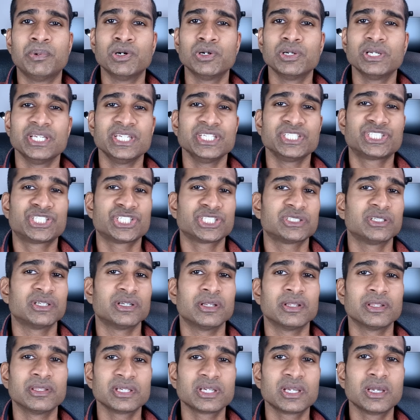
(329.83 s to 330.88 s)
But it's just
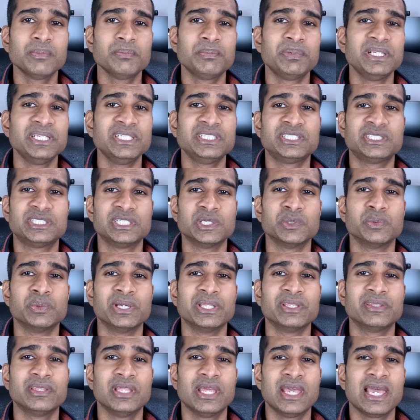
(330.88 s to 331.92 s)
another company to deal
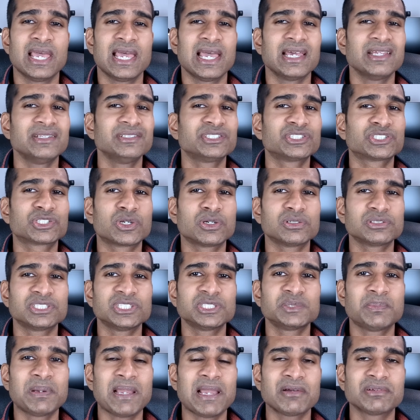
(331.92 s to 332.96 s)
with, and
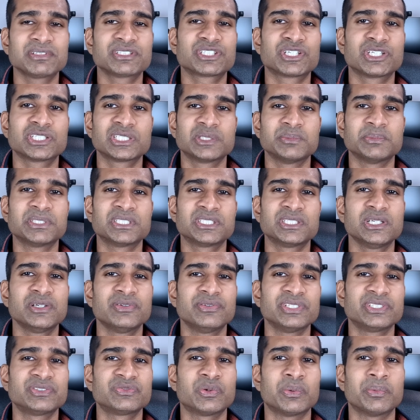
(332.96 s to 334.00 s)
Scottish Power's customer
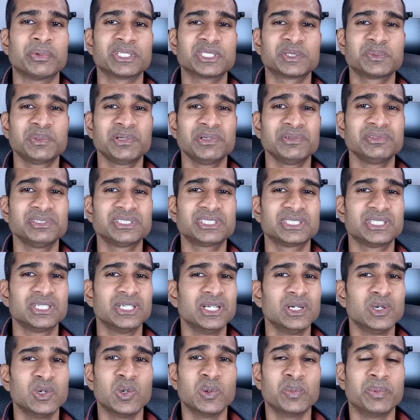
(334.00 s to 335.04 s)
service from experience,
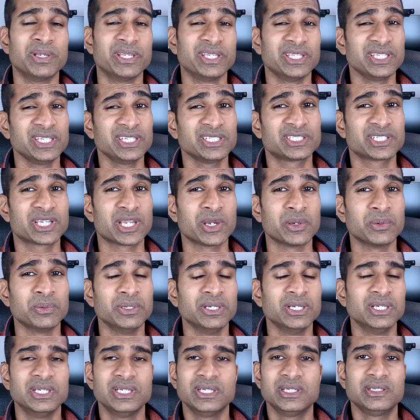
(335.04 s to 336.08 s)
albeit years
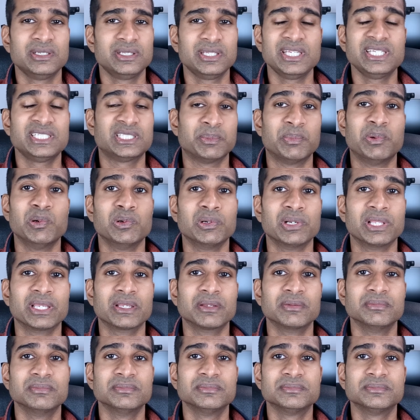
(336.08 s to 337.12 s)
ago, is appalling.